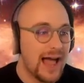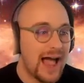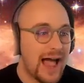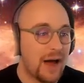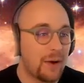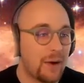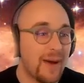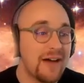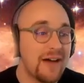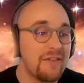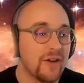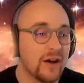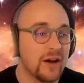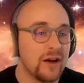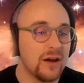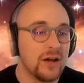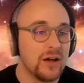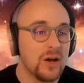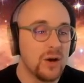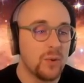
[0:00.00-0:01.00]

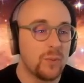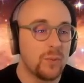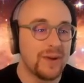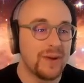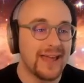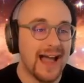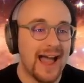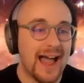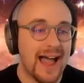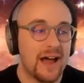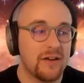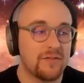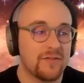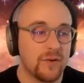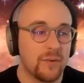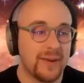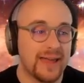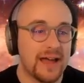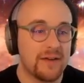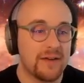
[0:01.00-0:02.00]
However, we have
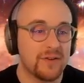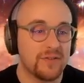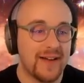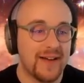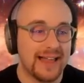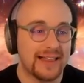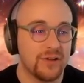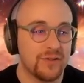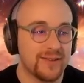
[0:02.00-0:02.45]
a value